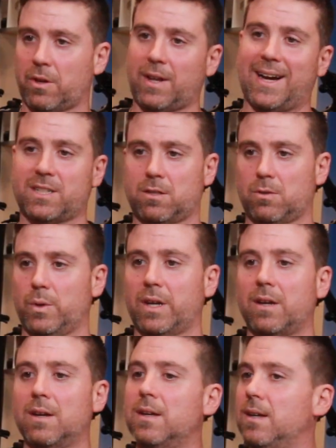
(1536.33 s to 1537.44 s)
the class
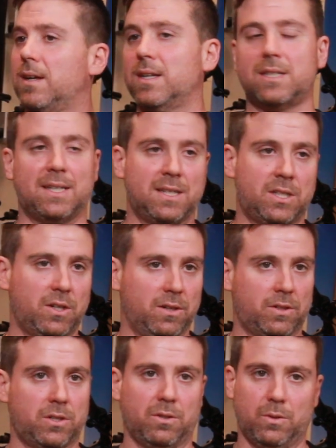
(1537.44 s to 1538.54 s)
3. It's easier
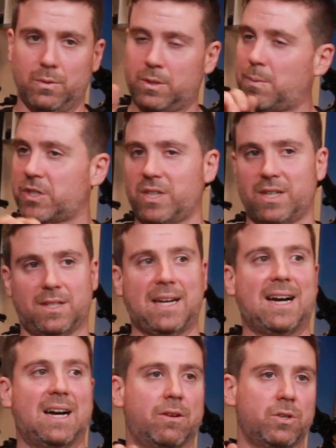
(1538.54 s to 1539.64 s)
to, especially in
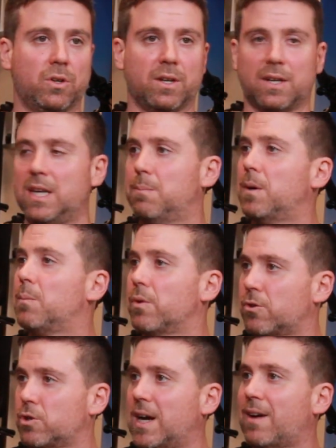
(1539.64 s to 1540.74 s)
town, you can keep up
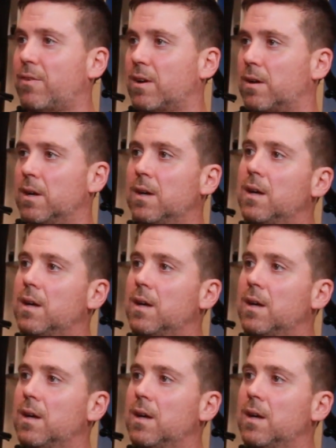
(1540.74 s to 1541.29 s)
with traffic,